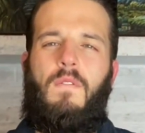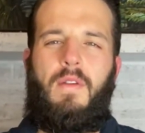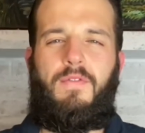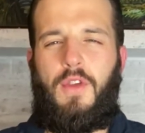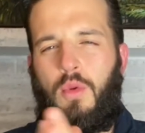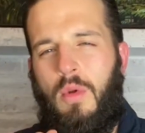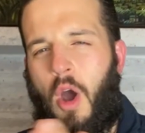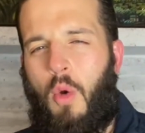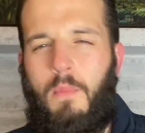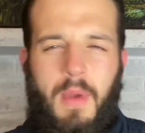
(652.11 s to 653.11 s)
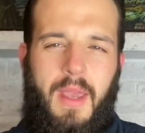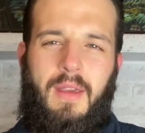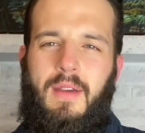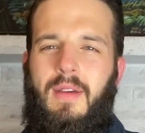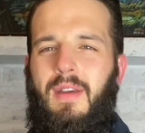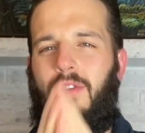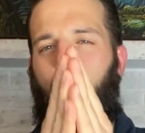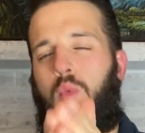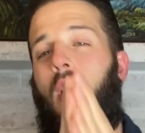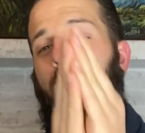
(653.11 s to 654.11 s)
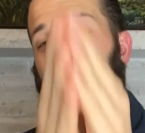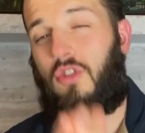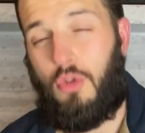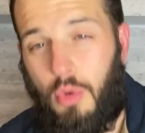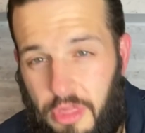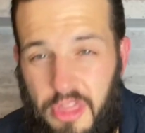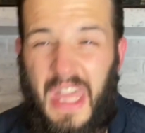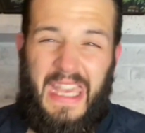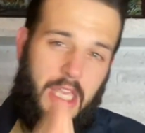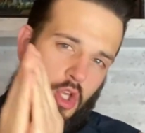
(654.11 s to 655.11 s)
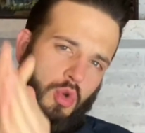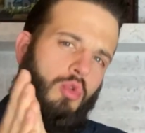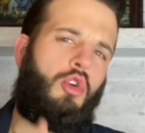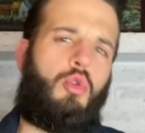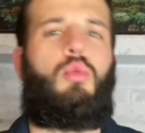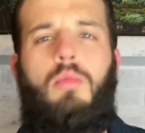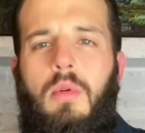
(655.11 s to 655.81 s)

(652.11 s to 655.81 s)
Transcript: If you know me as well as you think you do,